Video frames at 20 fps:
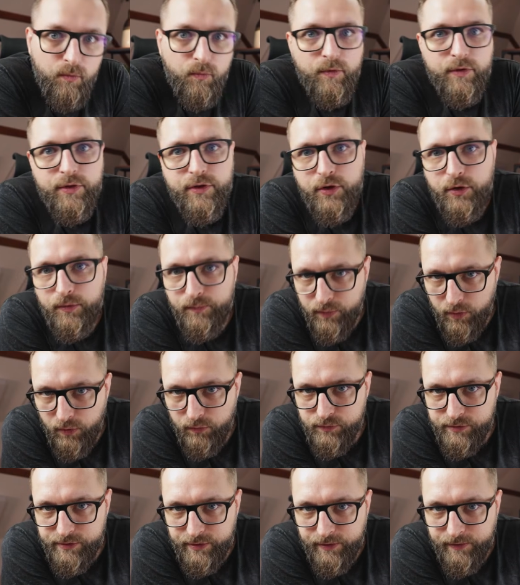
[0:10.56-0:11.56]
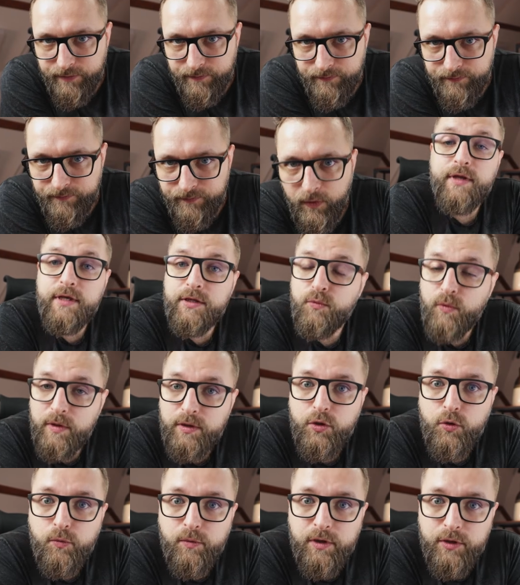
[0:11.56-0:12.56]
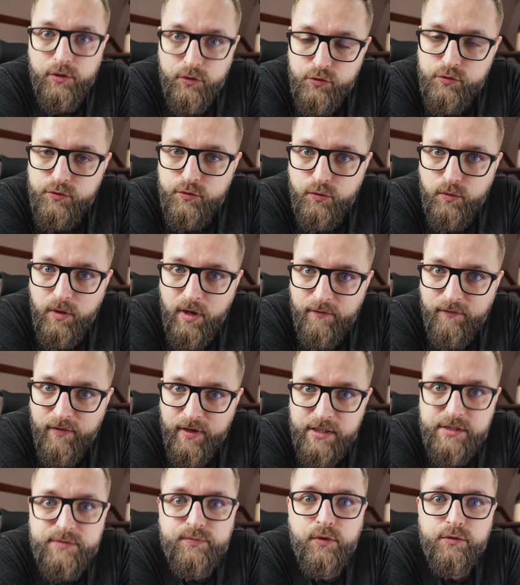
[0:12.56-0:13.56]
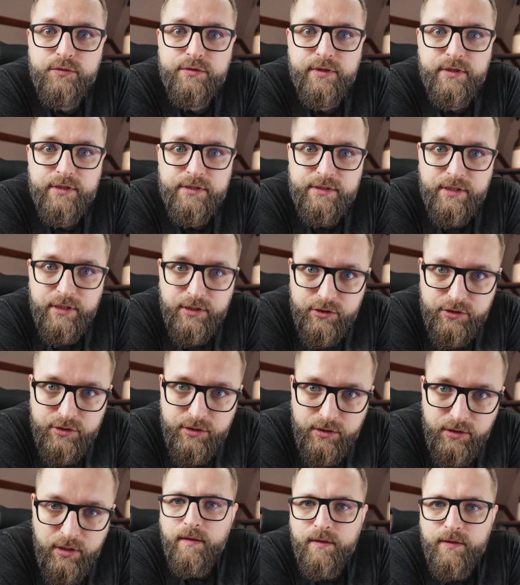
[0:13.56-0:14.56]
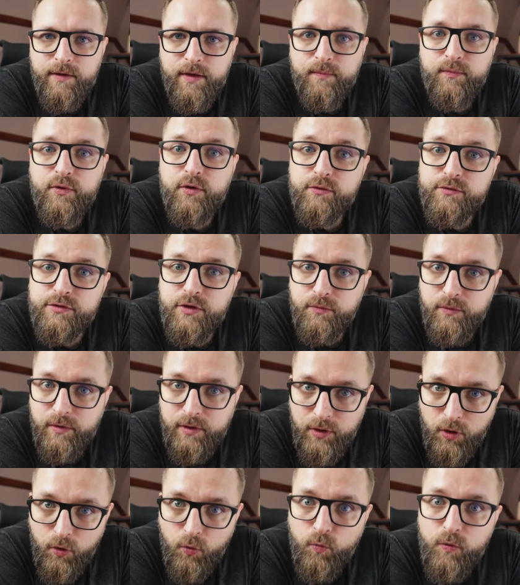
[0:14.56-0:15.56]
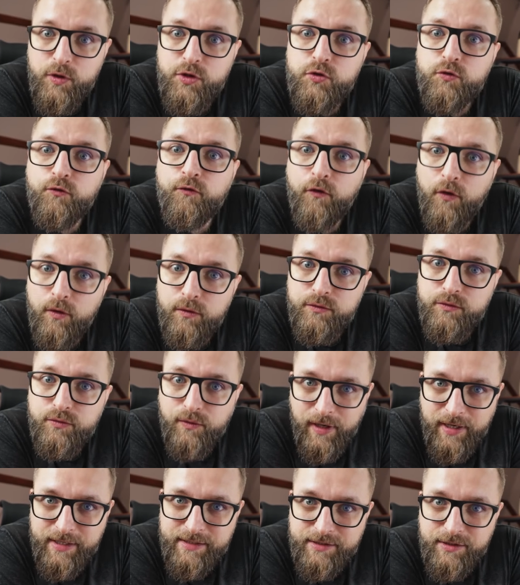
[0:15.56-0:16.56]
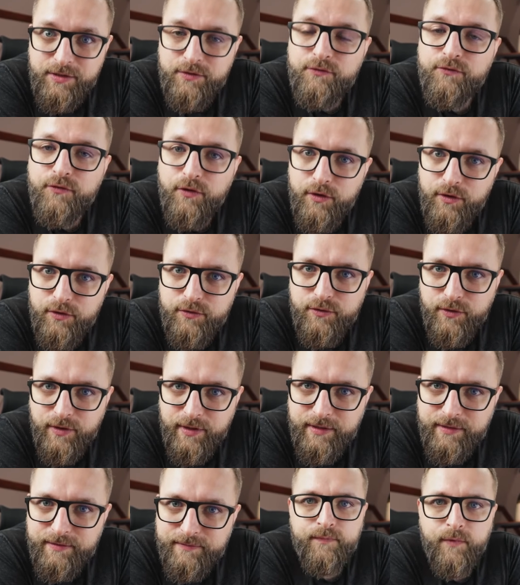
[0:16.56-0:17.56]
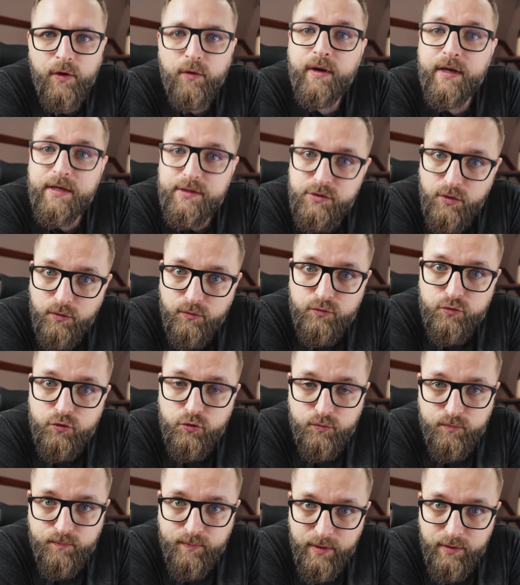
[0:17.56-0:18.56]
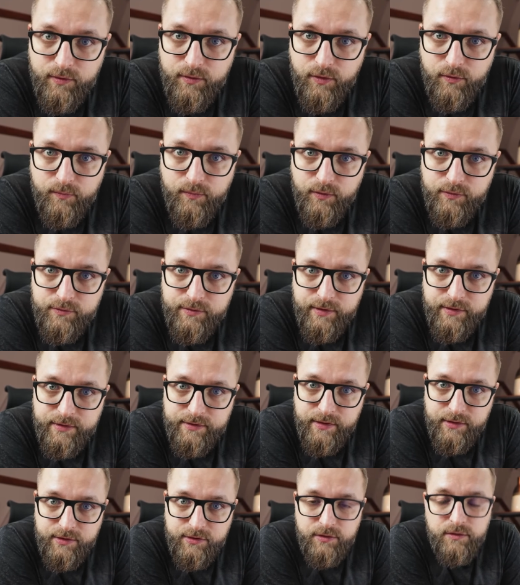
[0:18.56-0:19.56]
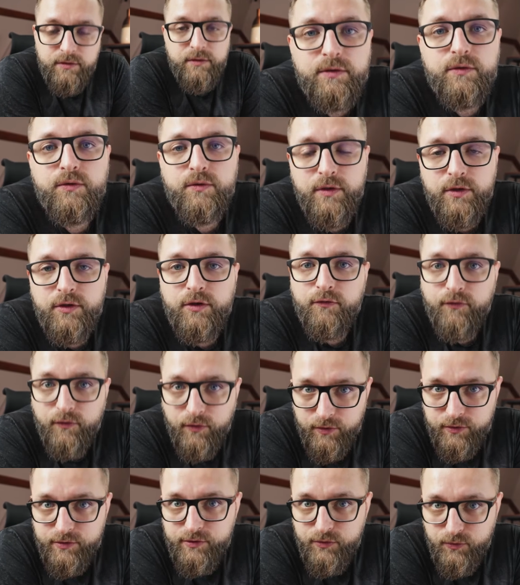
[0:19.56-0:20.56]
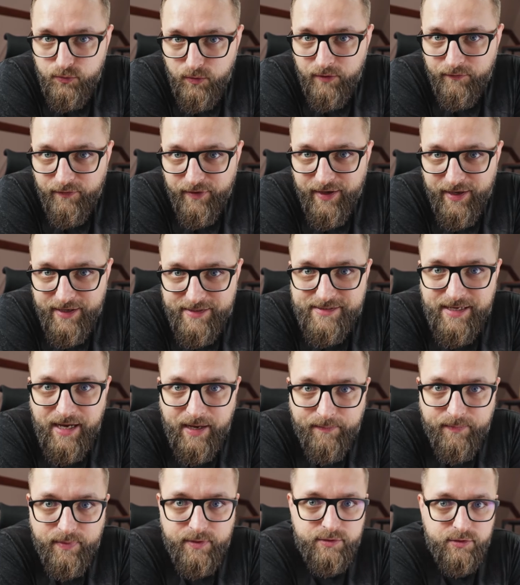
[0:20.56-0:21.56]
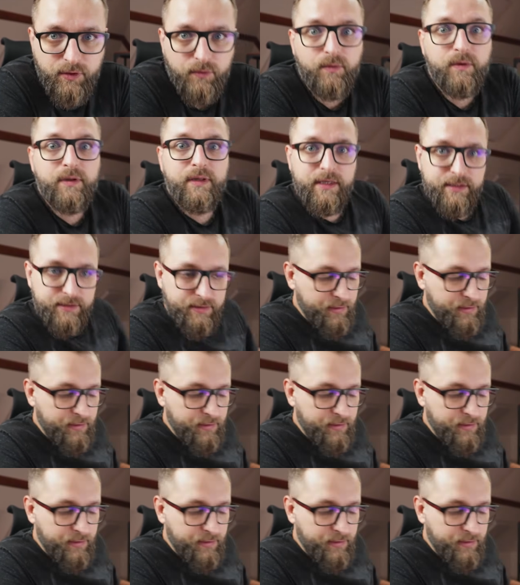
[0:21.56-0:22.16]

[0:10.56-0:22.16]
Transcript: with your browser, so that when you will use 2FAS browser extension, the browser will know which phone to ask for your token. Okay, so to pair your browser extension, you need of course 2FAS app. So let's